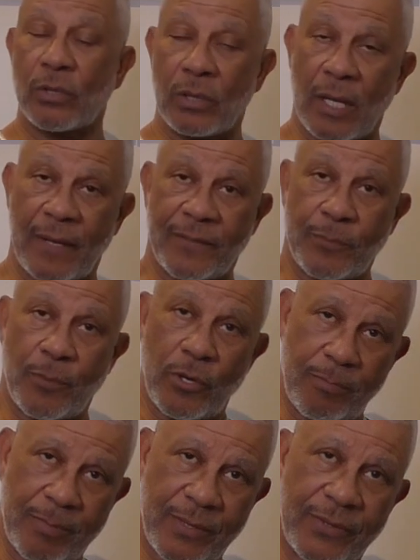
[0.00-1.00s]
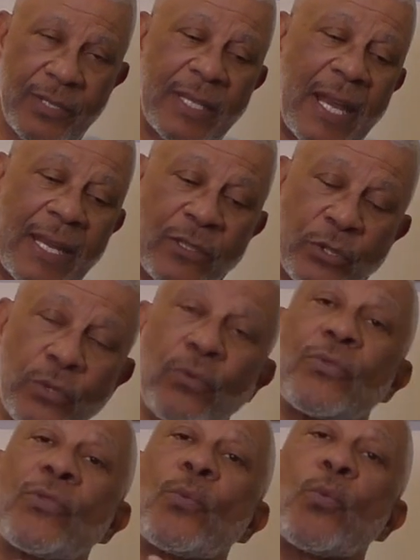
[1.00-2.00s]
your life's purpose? And I
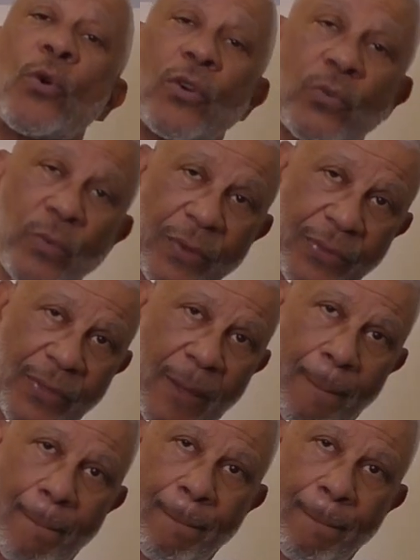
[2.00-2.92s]
do the work with them.